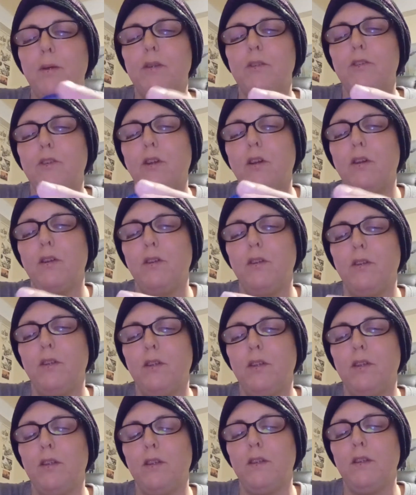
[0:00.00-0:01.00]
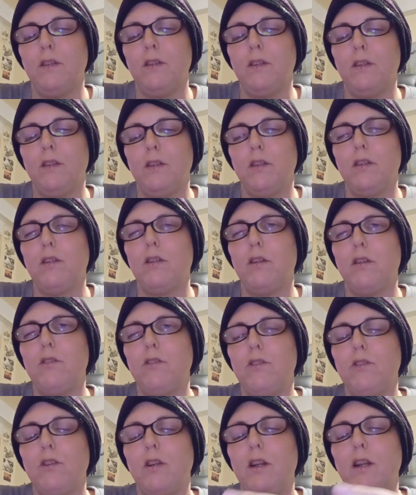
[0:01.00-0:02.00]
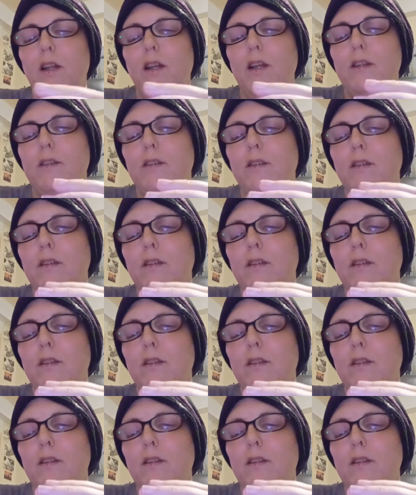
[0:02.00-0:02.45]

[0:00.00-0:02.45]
So, close the lid.